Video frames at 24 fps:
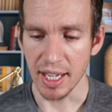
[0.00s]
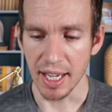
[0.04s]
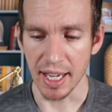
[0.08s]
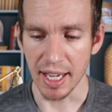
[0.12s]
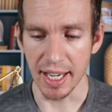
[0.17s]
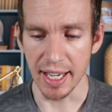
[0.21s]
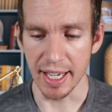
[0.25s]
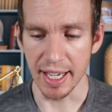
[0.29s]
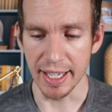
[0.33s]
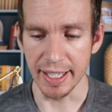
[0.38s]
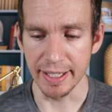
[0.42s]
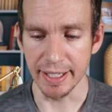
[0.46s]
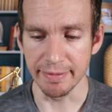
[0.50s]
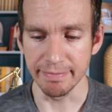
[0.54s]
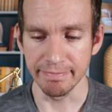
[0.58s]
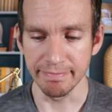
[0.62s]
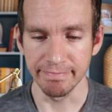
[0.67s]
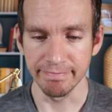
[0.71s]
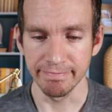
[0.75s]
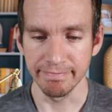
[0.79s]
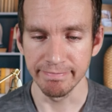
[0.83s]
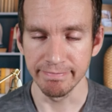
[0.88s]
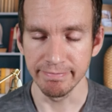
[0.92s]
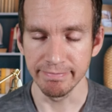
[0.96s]
And,
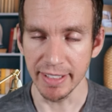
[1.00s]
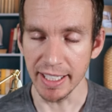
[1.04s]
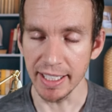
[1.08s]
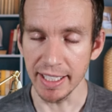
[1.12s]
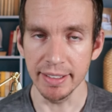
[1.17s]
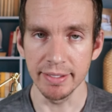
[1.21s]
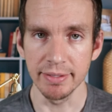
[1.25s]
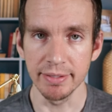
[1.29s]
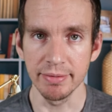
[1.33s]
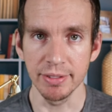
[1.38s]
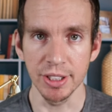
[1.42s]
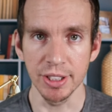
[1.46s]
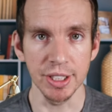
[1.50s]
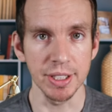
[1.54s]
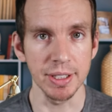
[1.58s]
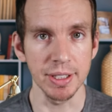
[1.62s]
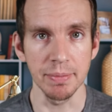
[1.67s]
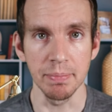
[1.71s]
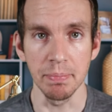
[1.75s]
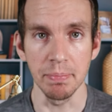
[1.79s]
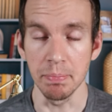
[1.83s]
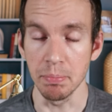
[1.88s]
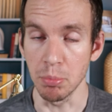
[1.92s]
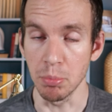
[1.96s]
yeah, just
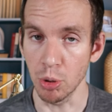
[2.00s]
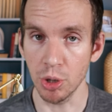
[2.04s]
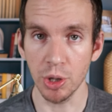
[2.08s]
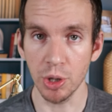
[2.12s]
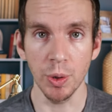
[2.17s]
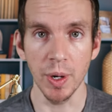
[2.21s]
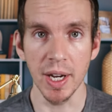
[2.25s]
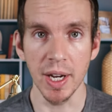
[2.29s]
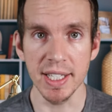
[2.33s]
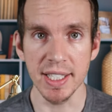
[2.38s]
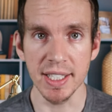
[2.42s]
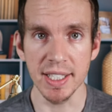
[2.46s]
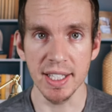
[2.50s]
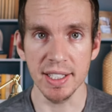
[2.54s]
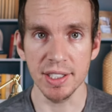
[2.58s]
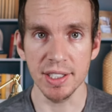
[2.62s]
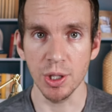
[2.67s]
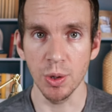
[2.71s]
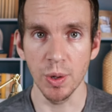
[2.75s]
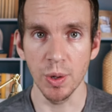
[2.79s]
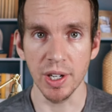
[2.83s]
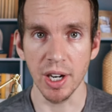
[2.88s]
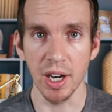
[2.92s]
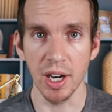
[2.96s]
more craziness
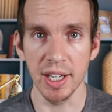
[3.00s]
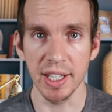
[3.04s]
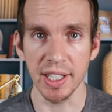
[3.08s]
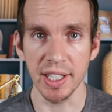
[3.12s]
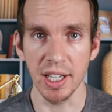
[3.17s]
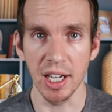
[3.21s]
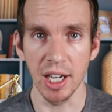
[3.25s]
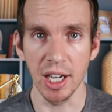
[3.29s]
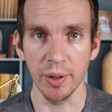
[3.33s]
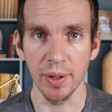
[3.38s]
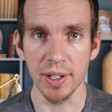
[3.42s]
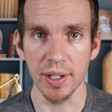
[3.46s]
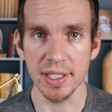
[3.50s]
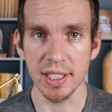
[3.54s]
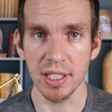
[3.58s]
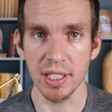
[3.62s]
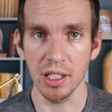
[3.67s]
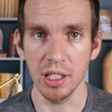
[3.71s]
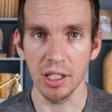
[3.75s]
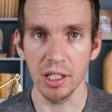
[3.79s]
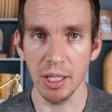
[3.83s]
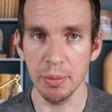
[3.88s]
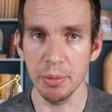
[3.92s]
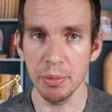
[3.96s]
going on in Congress.
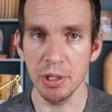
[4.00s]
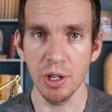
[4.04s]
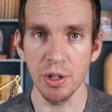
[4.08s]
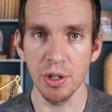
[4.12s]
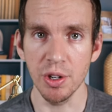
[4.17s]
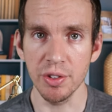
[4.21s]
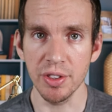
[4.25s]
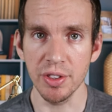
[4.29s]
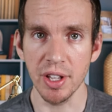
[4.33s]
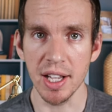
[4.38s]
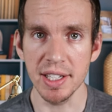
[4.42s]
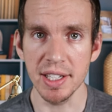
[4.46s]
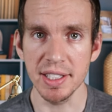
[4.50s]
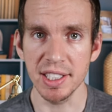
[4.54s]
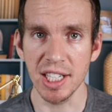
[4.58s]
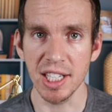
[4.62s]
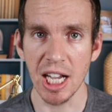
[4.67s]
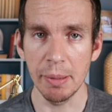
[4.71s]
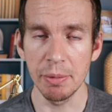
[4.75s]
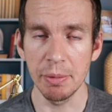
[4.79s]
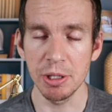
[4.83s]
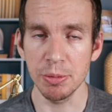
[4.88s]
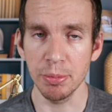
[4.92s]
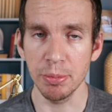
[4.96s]
Let me know your thoughts and
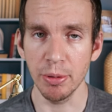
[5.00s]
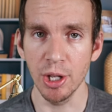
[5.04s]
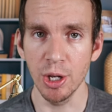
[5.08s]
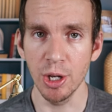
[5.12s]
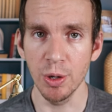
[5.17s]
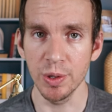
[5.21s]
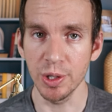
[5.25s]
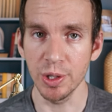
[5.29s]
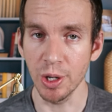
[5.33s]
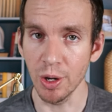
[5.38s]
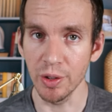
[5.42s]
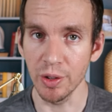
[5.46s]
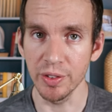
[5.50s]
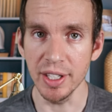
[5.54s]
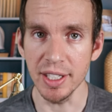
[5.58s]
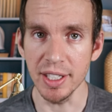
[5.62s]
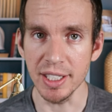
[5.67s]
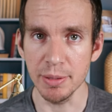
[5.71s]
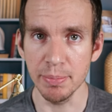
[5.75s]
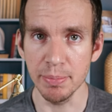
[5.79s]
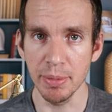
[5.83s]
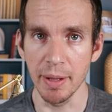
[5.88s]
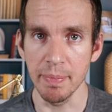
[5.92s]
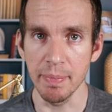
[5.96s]
comments below on all
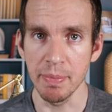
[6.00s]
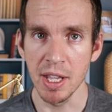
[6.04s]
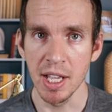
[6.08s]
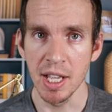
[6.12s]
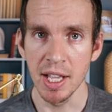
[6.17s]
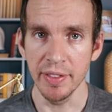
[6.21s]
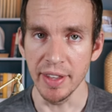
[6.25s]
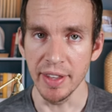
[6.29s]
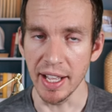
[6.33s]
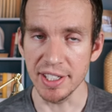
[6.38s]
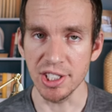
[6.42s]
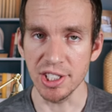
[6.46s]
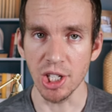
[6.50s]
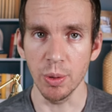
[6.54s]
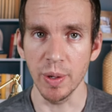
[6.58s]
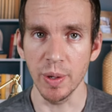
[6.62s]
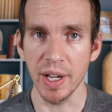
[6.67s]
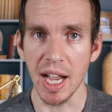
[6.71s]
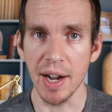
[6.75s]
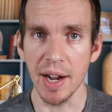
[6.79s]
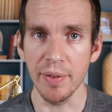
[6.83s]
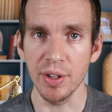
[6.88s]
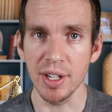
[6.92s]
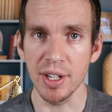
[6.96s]
this, but that's all
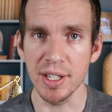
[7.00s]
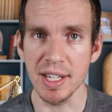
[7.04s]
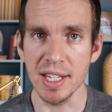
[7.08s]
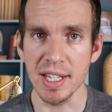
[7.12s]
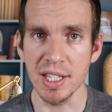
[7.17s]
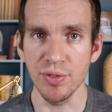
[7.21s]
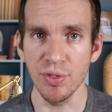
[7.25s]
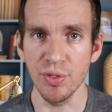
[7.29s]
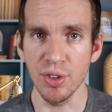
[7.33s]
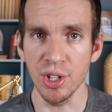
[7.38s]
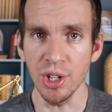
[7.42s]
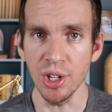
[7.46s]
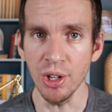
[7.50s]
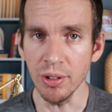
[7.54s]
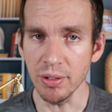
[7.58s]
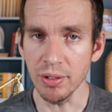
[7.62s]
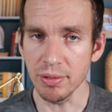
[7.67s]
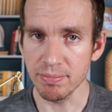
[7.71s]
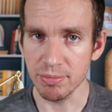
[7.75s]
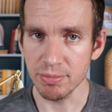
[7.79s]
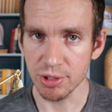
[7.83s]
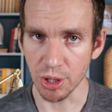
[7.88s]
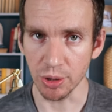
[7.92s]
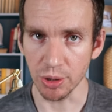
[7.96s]
we have for today's video.
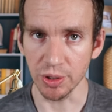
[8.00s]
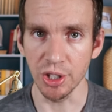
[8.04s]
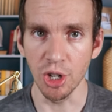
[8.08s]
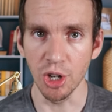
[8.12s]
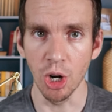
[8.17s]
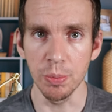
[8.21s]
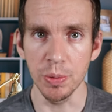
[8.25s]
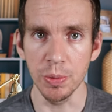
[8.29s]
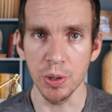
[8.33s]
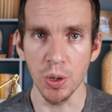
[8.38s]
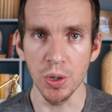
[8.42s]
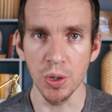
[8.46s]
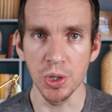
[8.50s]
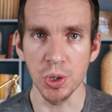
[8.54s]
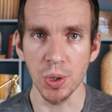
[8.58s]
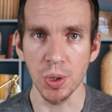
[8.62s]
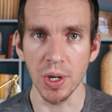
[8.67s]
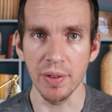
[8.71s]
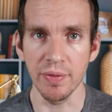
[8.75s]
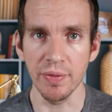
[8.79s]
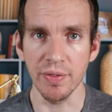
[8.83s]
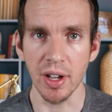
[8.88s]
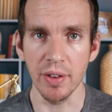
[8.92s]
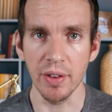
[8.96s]
Certainly hope that you
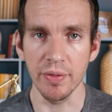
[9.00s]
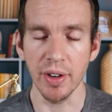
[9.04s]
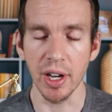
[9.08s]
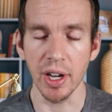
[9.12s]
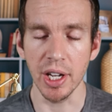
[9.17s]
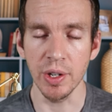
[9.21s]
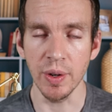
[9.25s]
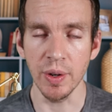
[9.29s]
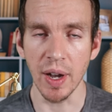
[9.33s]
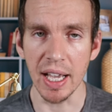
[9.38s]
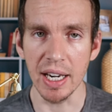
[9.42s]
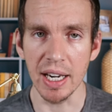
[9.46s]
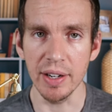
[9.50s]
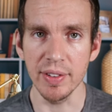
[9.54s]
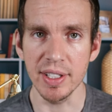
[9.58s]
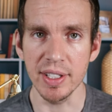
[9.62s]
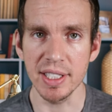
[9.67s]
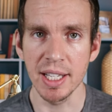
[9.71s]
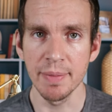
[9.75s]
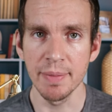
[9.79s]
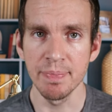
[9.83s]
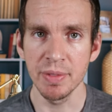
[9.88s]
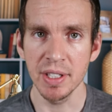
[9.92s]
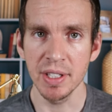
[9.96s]
enjoyed and found value out of
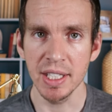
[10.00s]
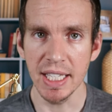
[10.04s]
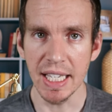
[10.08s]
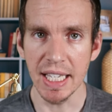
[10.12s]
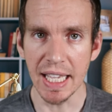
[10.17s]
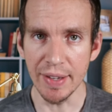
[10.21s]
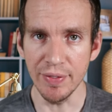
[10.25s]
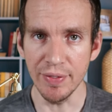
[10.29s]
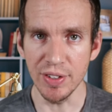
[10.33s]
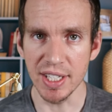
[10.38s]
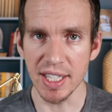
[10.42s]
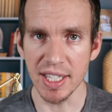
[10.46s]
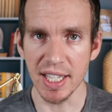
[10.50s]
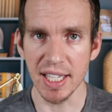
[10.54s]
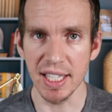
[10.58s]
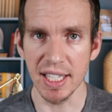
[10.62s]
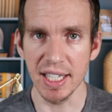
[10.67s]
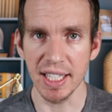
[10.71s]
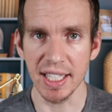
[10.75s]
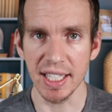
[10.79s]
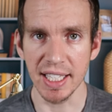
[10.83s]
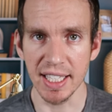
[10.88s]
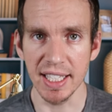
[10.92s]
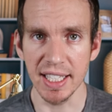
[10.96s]
it. If you
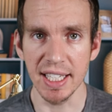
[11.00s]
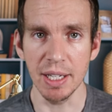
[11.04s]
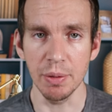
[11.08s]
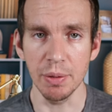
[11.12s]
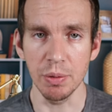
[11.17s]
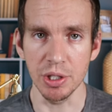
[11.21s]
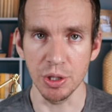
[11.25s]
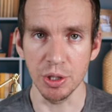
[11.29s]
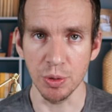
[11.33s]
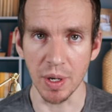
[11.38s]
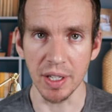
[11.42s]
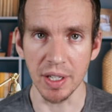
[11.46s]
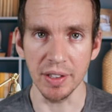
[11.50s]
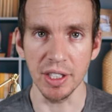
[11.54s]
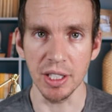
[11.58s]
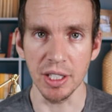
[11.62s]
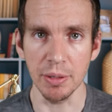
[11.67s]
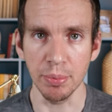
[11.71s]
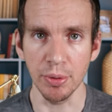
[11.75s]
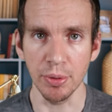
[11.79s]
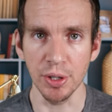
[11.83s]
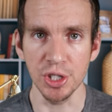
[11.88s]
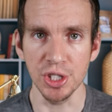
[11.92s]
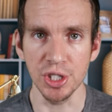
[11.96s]
did, again, I would greatly
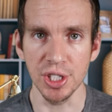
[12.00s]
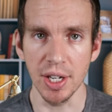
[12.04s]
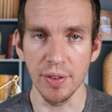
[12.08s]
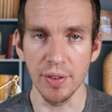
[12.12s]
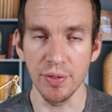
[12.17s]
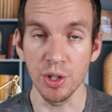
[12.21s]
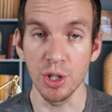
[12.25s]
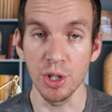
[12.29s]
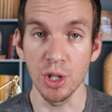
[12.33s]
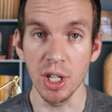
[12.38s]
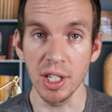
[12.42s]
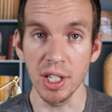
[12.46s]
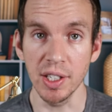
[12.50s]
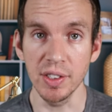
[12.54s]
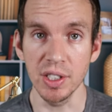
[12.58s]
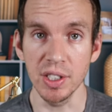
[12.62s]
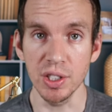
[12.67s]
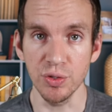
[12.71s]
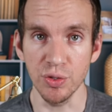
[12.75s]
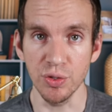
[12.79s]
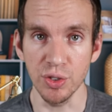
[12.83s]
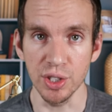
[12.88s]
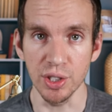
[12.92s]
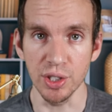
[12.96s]
appreciate if you could give
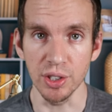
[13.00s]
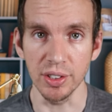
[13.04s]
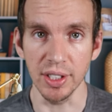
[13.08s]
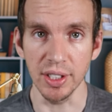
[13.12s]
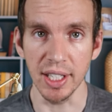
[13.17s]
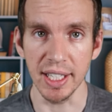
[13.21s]
this video a